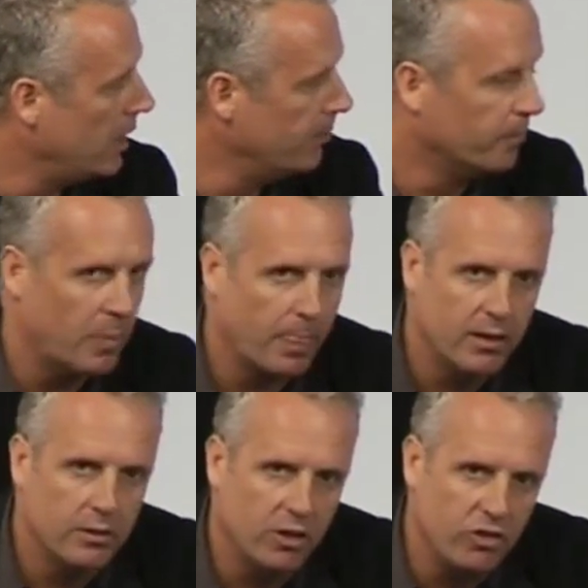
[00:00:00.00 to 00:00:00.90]
Um,
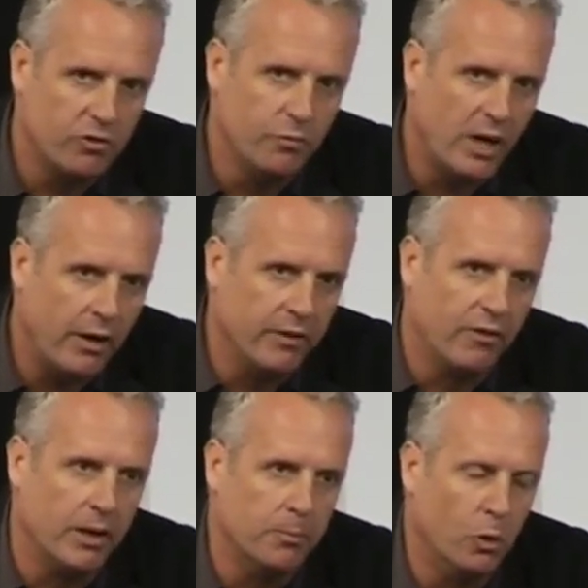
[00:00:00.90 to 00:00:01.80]
this is
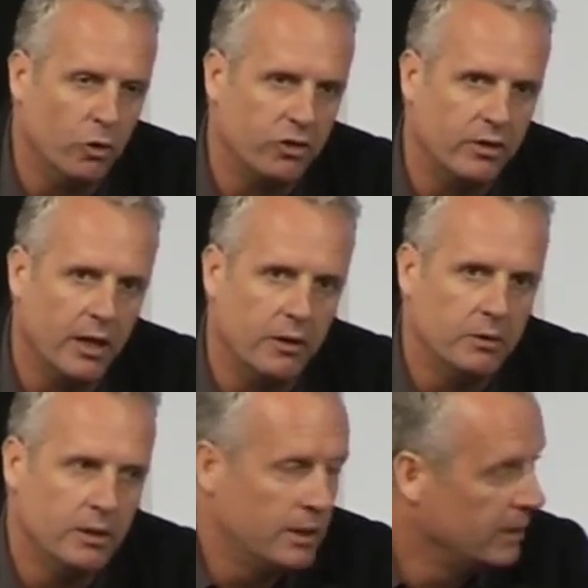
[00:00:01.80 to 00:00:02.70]
very, very important
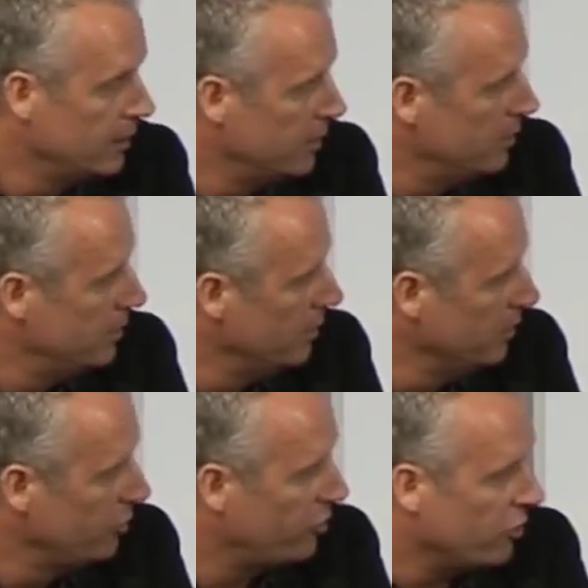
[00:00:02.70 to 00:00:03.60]
though.
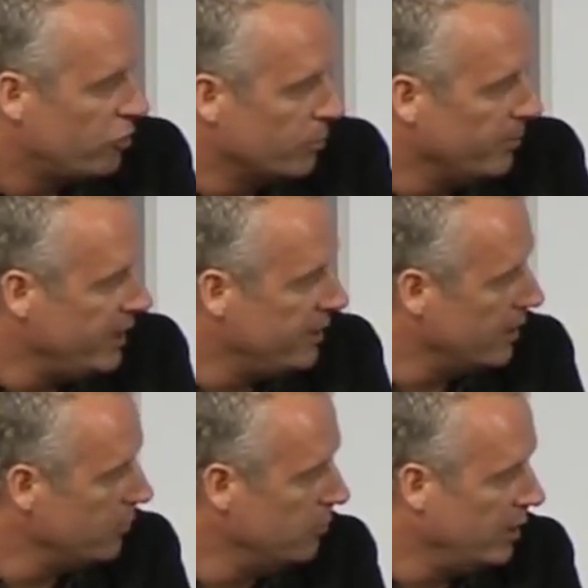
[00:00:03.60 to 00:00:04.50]
Social
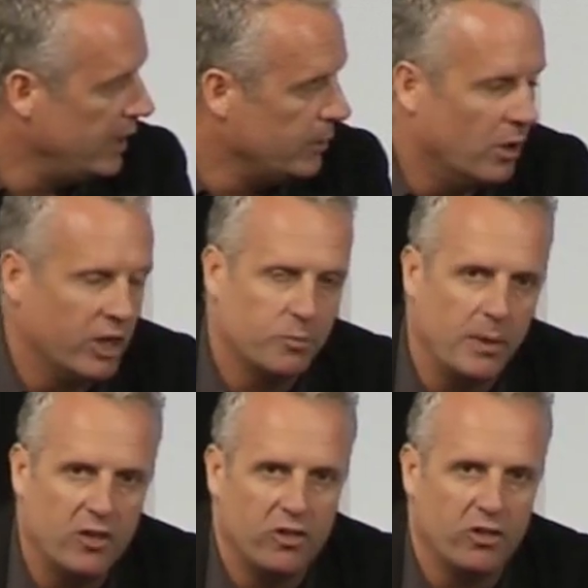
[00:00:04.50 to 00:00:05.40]
media really
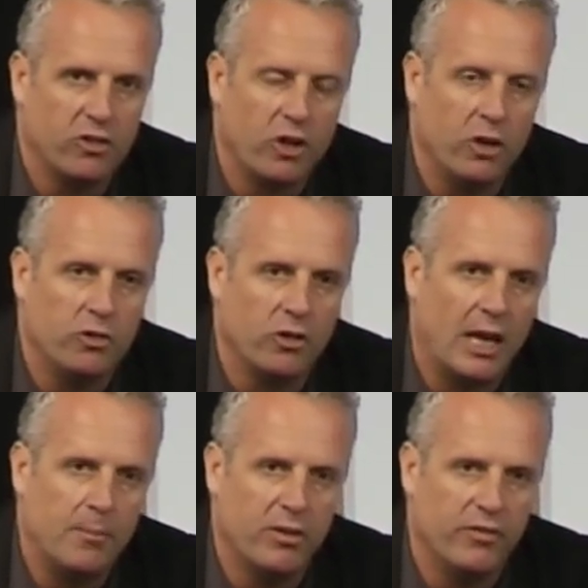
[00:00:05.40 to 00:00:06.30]
works best as a
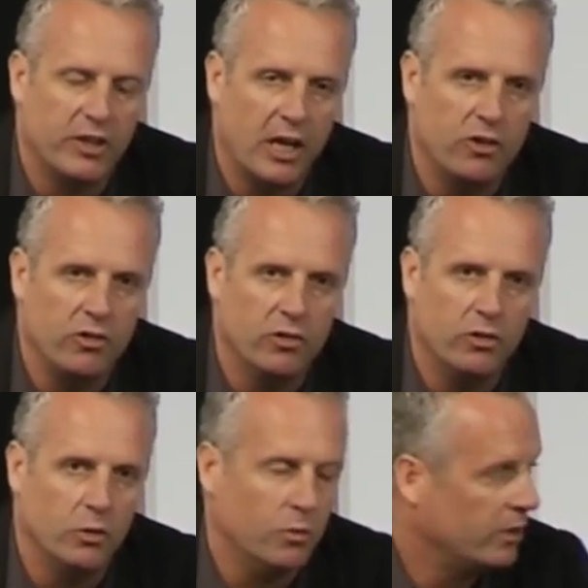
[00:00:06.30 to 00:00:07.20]
social
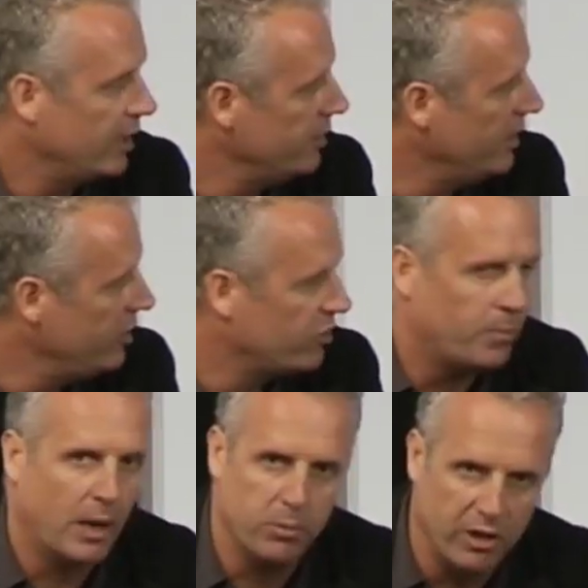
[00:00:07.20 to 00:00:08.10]
amplification tool. It
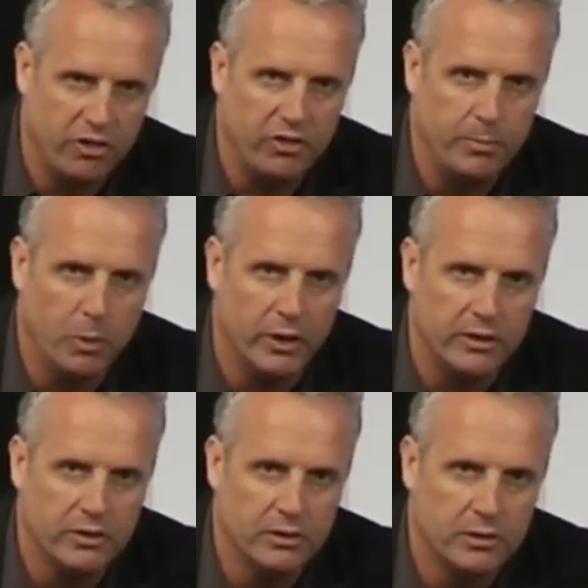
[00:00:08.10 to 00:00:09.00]
needs a publicity
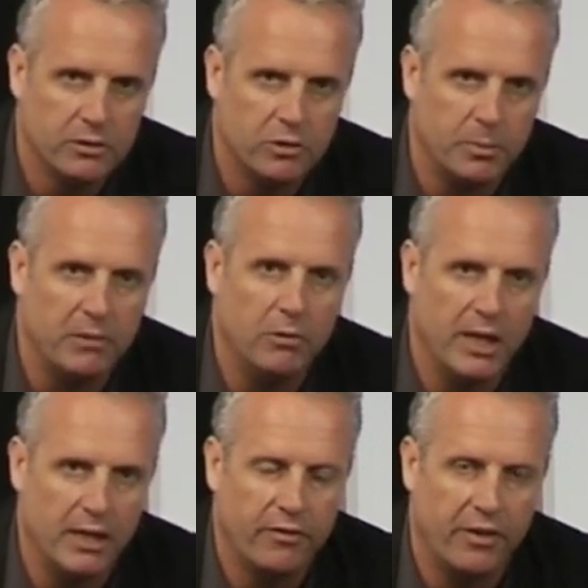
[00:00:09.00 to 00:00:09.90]
point to be
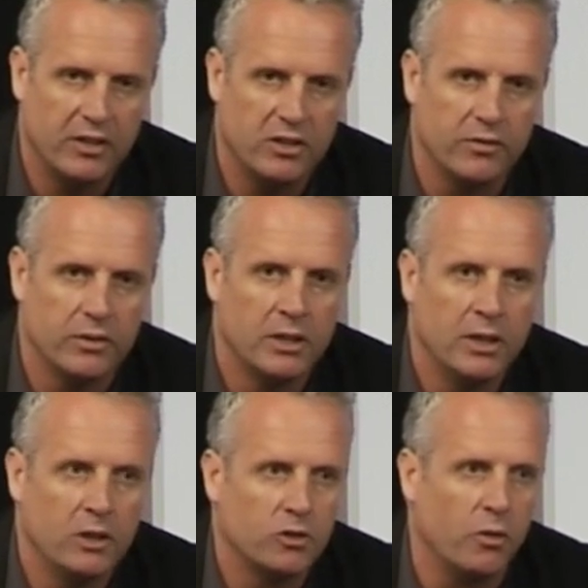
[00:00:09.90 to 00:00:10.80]
really effective.
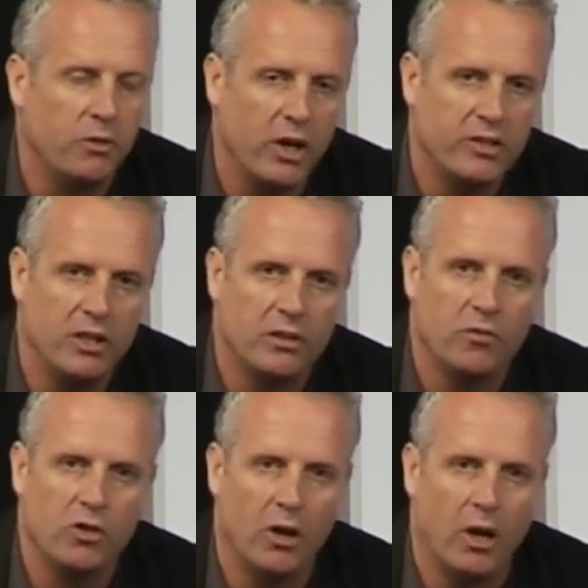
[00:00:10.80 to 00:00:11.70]
So on
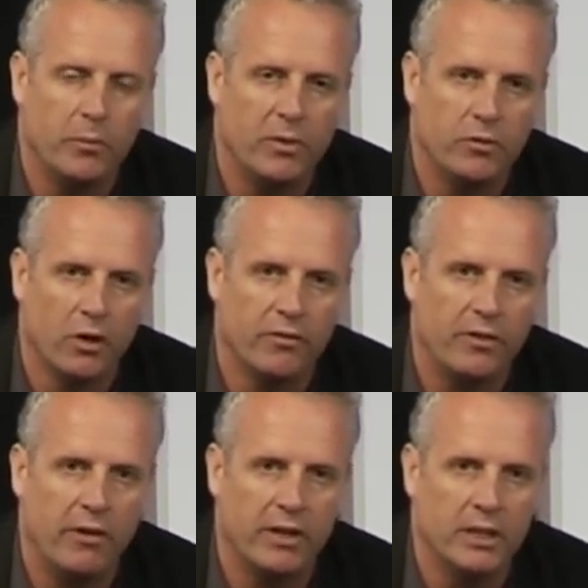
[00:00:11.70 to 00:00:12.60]
19th of July, we've got
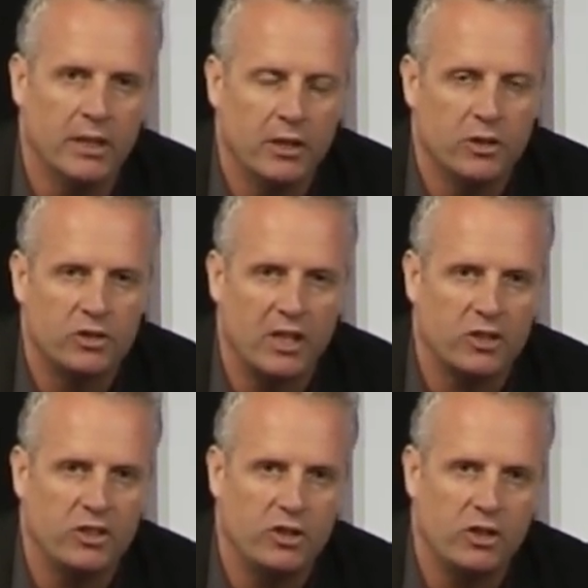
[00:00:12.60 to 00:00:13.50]
a very
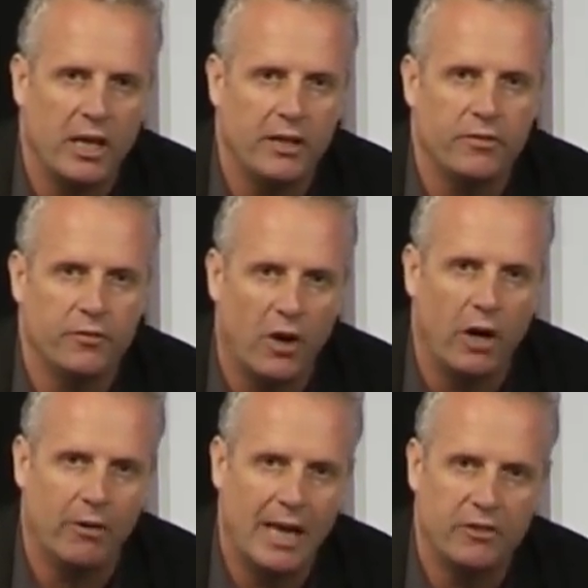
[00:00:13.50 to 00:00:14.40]
sexy shave
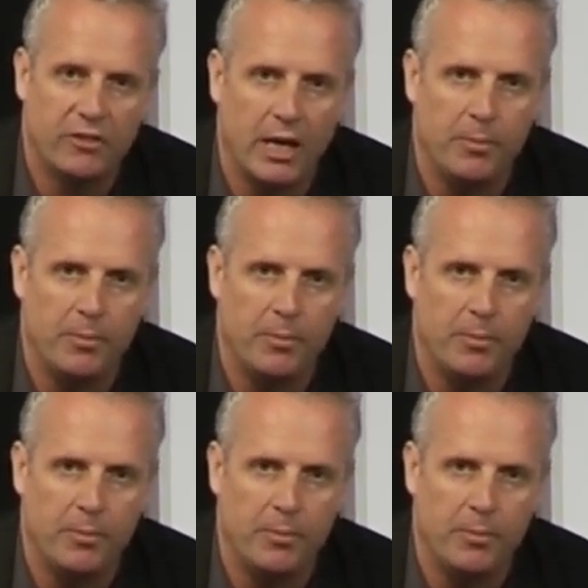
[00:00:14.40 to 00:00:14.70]
viral ad